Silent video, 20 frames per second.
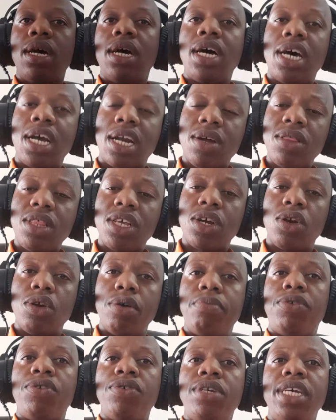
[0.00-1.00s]
Around the
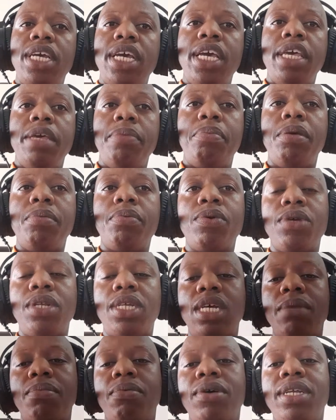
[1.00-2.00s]
globe today, people with
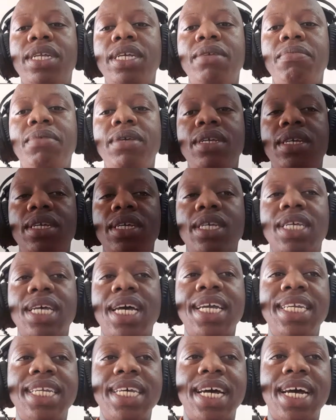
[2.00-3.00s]
type 1 diabetes
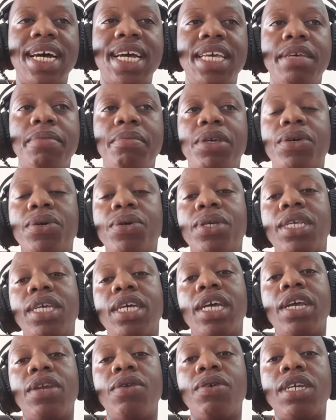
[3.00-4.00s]
are dying because they
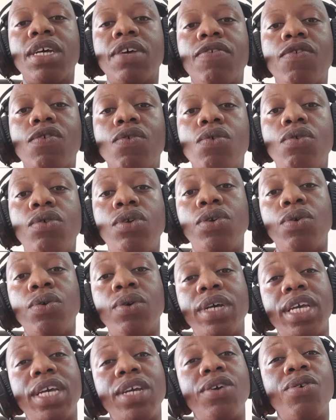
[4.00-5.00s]
cannot afford or
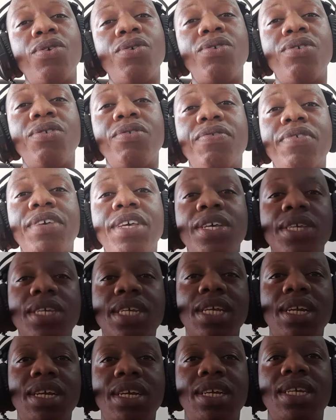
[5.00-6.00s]
get hold of
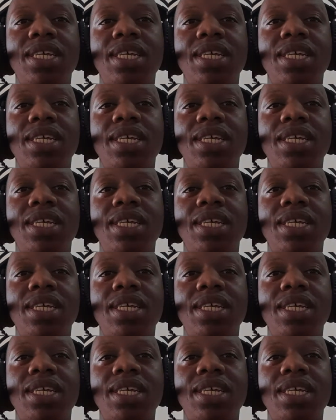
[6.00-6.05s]
insulin,